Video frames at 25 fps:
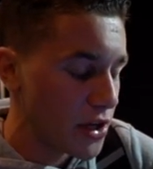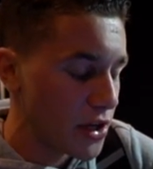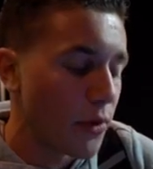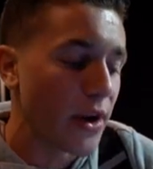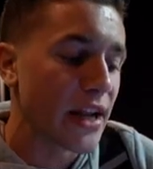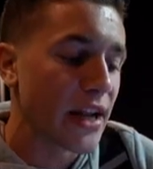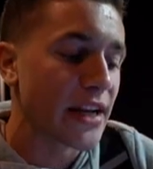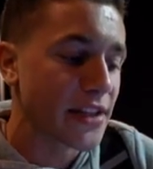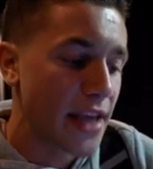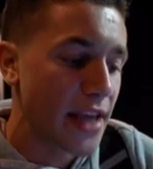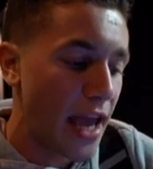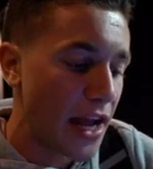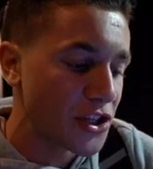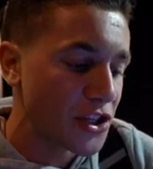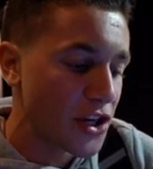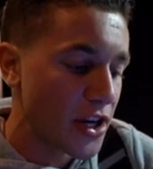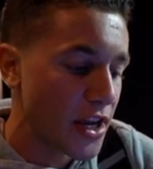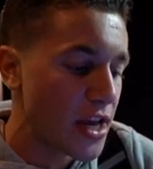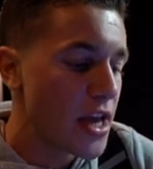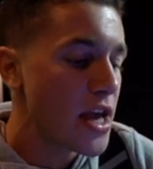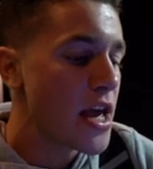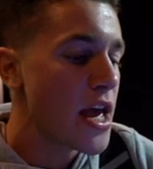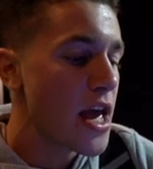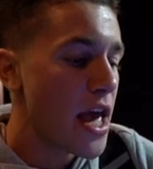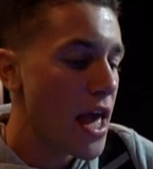You know what, it's
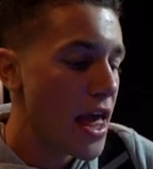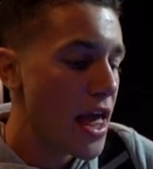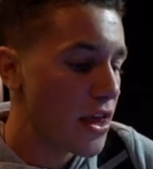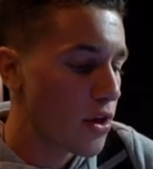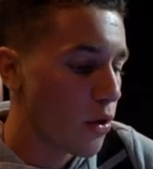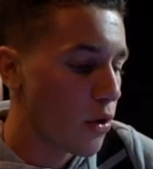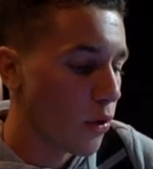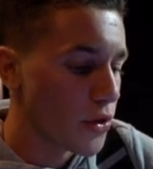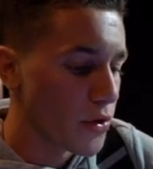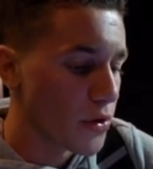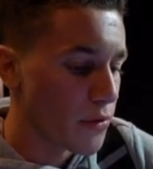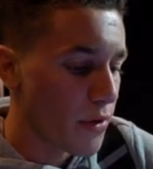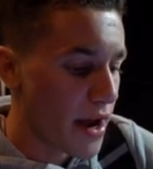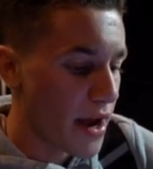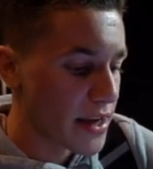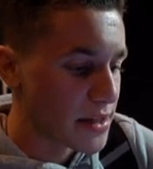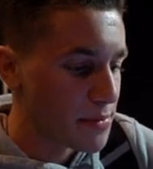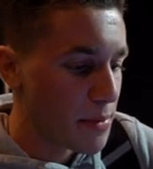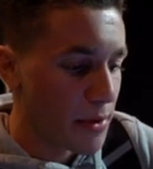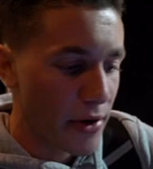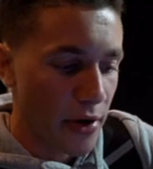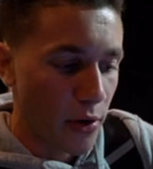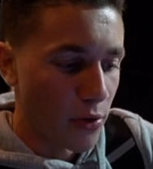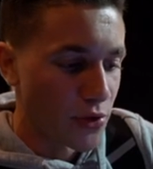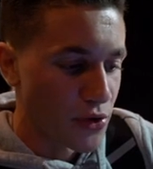catching a Golden
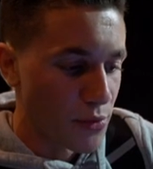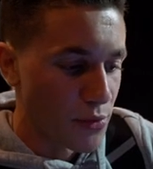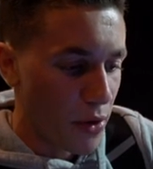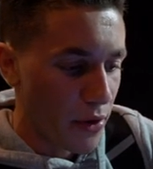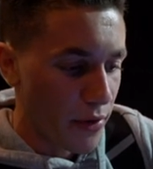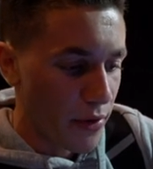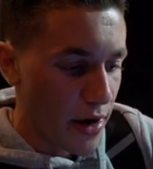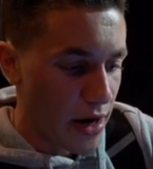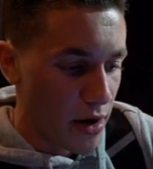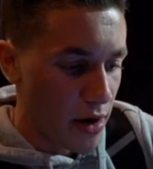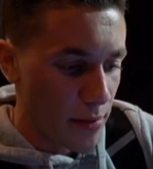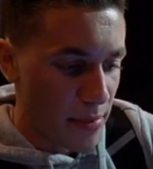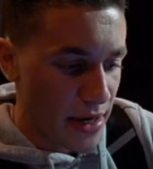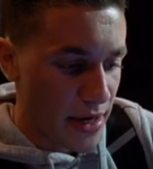Raspberry Ultra Ball right here,